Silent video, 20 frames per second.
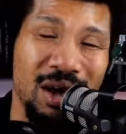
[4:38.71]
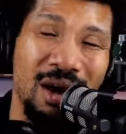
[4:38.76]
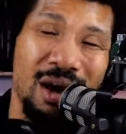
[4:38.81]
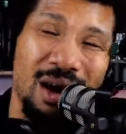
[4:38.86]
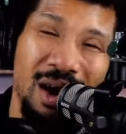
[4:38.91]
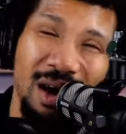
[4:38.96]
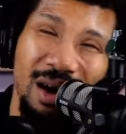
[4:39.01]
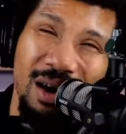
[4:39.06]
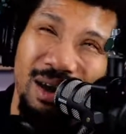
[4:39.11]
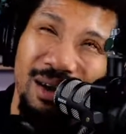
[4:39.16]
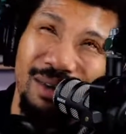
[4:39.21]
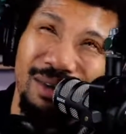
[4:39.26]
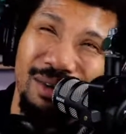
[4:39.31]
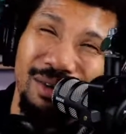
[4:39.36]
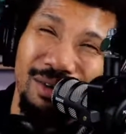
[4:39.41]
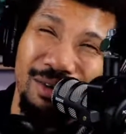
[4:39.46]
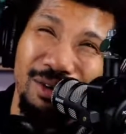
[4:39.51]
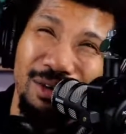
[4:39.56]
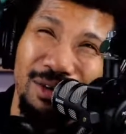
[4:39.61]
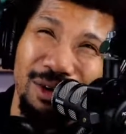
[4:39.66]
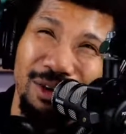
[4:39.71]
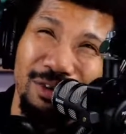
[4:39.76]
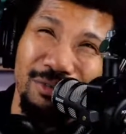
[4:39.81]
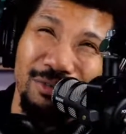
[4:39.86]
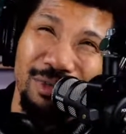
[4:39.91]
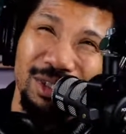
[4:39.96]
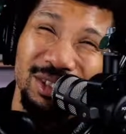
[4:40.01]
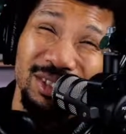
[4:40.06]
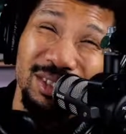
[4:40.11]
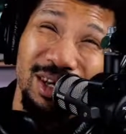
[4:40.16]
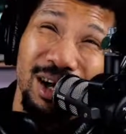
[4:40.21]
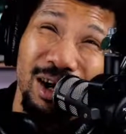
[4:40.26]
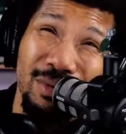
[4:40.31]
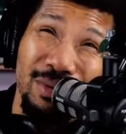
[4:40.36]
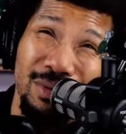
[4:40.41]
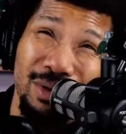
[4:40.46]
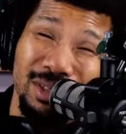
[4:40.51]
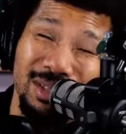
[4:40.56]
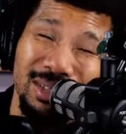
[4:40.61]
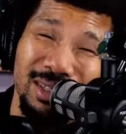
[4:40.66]
Oh Lord of my Star
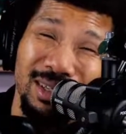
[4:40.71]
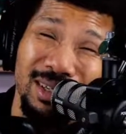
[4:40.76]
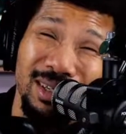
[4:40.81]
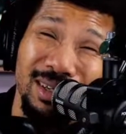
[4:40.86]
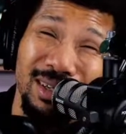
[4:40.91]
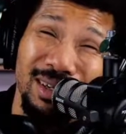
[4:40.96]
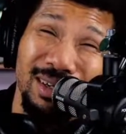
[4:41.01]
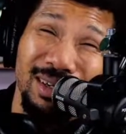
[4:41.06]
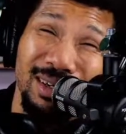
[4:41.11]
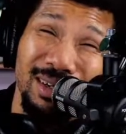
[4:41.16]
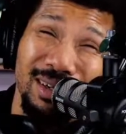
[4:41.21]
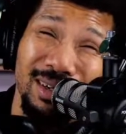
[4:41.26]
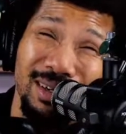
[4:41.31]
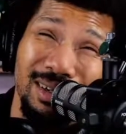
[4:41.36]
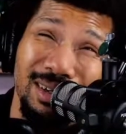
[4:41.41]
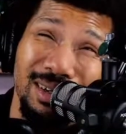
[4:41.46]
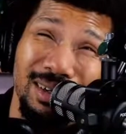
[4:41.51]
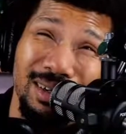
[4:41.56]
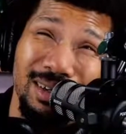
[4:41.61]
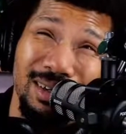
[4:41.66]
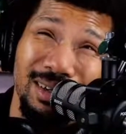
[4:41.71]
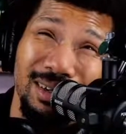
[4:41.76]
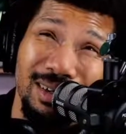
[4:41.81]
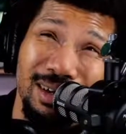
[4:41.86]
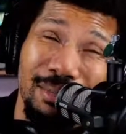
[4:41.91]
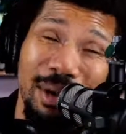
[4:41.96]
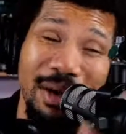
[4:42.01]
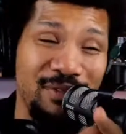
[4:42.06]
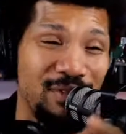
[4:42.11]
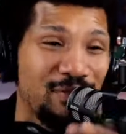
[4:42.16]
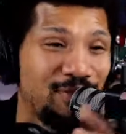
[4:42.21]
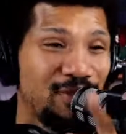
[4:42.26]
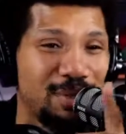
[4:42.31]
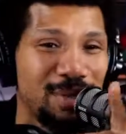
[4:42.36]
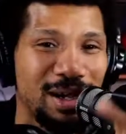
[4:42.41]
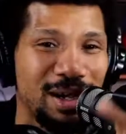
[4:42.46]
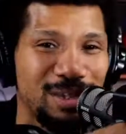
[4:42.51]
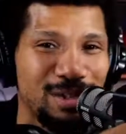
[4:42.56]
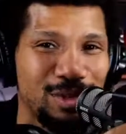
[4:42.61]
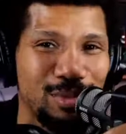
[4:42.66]
Wars. Oh, I might have to flip
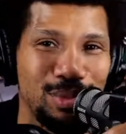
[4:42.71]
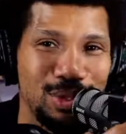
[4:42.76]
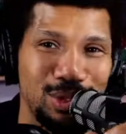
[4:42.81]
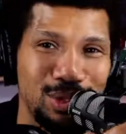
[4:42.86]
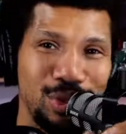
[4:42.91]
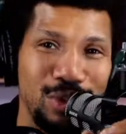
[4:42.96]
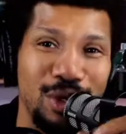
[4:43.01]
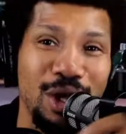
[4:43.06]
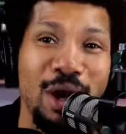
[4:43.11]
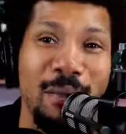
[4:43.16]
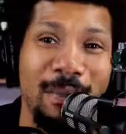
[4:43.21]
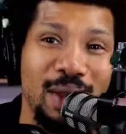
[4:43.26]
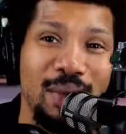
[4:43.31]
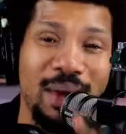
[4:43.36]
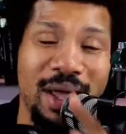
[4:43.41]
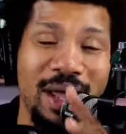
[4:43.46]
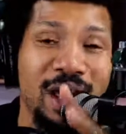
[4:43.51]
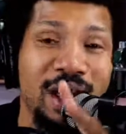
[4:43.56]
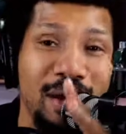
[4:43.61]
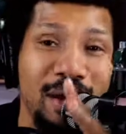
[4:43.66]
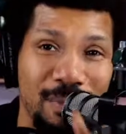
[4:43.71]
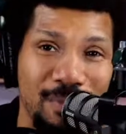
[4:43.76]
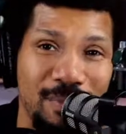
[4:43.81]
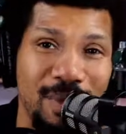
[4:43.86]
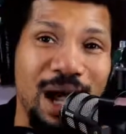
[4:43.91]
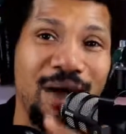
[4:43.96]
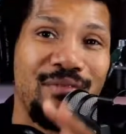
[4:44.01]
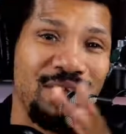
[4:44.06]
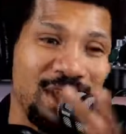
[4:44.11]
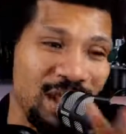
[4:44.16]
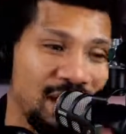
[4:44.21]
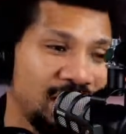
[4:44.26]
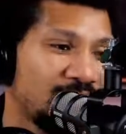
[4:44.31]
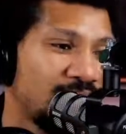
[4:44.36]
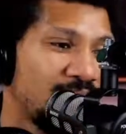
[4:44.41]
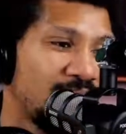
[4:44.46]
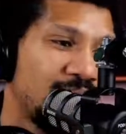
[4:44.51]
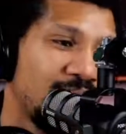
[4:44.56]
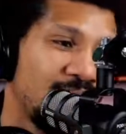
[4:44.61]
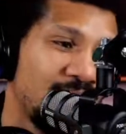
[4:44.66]
that on number 2. But anyway, and then you
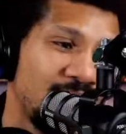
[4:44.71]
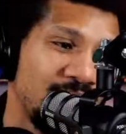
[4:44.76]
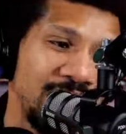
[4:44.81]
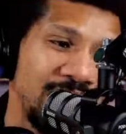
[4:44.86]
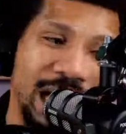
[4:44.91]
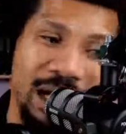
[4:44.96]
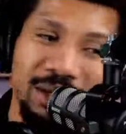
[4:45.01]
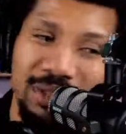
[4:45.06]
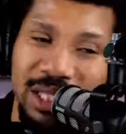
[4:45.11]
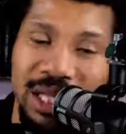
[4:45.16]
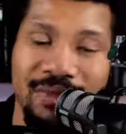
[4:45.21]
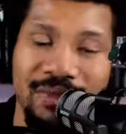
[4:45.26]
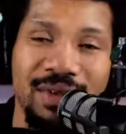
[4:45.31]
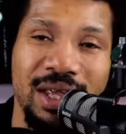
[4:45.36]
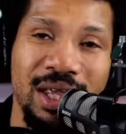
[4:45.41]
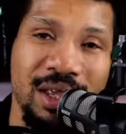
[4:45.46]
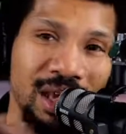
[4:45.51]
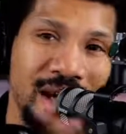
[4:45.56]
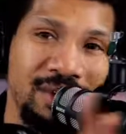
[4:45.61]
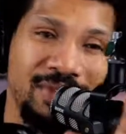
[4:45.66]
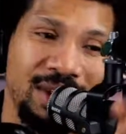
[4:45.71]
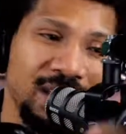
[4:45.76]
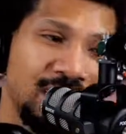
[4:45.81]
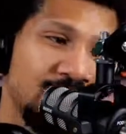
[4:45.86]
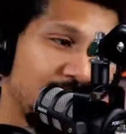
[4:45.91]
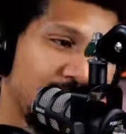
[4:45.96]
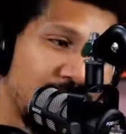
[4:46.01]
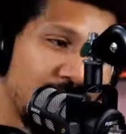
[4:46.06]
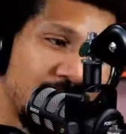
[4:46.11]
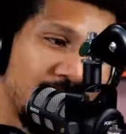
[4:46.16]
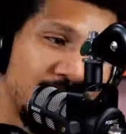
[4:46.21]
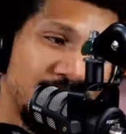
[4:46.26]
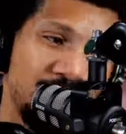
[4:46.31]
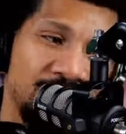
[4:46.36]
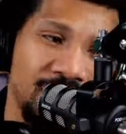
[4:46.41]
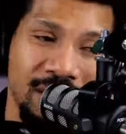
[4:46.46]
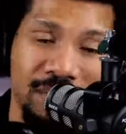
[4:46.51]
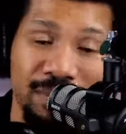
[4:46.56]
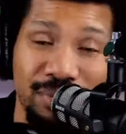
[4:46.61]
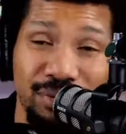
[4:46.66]
got Now TV, and then you've got
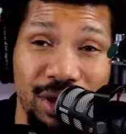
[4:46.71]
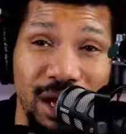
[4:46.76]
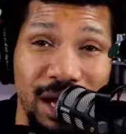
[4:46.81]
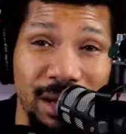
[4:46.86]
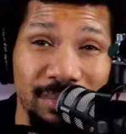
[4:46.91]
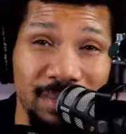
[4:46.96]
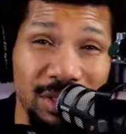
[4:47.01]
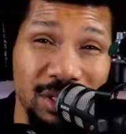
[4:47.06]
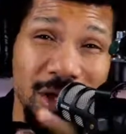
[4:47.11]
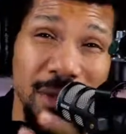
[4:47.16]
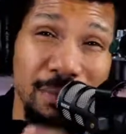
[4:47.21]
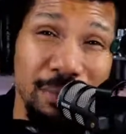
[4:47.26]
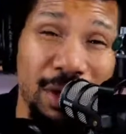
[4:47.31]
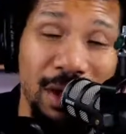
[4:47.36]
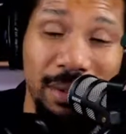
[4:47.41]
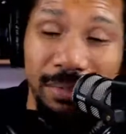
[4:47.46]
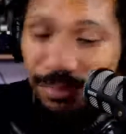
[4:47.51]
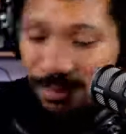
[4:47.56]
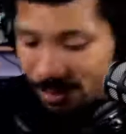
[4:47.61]
Prime. So Prime.